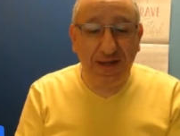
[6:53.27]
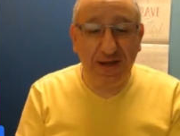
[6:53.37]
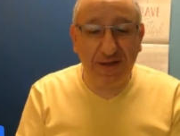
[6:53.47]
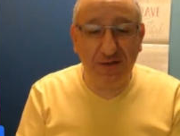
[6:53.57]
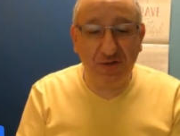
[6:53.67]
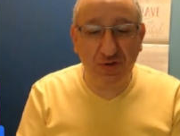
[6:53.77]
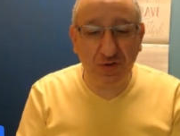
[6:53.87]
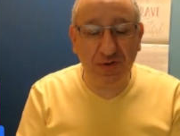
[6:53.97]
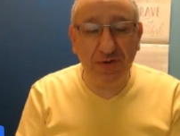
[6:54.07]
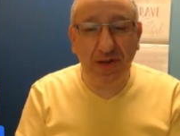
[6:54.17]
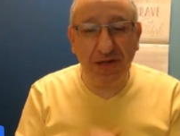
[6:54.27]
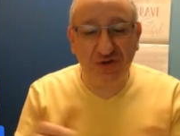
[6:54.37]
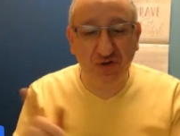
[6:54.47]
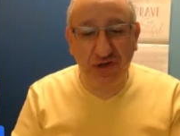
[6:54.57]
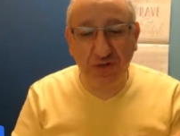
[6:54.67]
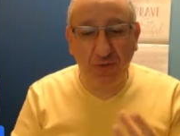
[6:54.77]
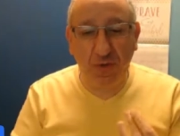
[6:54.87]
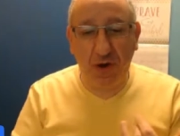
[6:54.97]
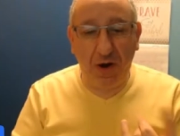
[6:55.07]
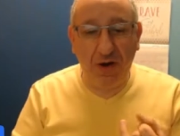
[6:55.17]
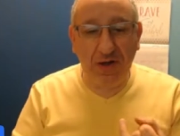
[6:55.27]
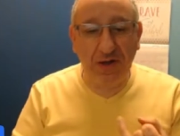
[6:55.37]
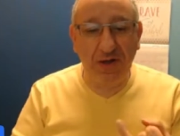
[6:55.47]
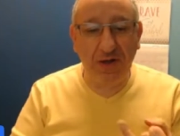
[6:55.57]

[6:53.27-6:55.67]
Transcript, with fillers: Uh, you don't enjoy the walk